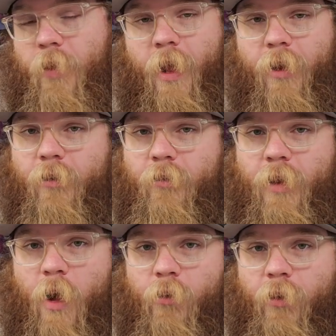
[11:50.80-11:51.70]
then
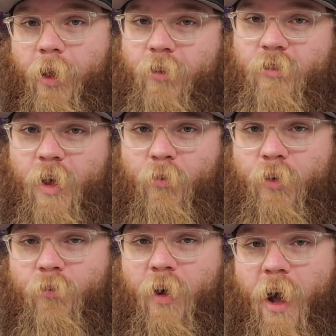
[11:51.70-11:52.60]
down to like
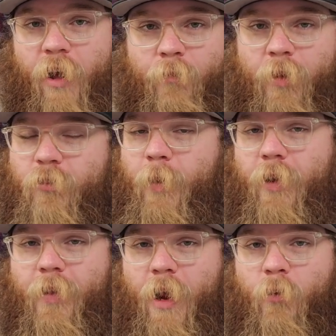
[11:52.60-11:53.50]
75, but it's
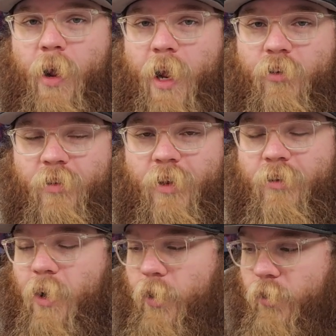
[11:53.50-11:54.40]
been in that range the
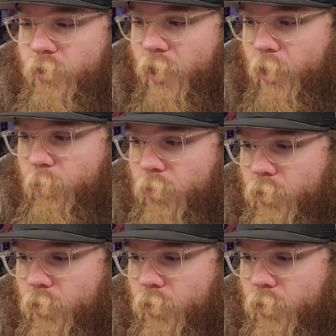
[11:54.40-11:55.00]
entire time.